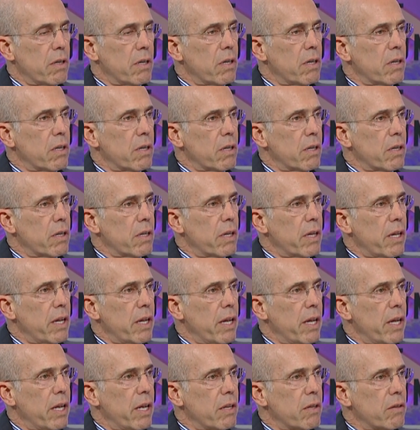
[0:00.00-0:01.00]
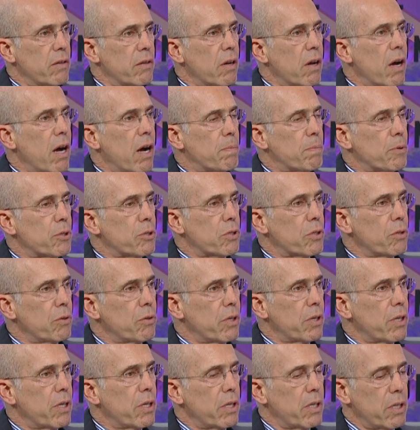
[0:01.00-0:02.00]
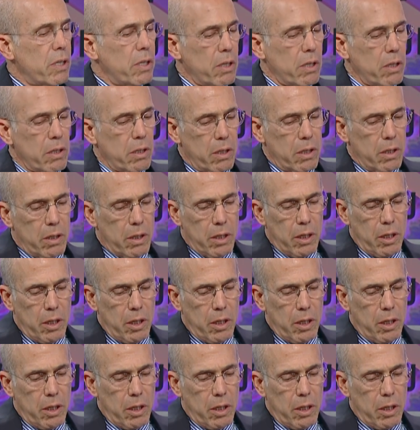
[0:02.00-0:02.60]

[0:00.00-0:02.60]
uh, and opportunity uh,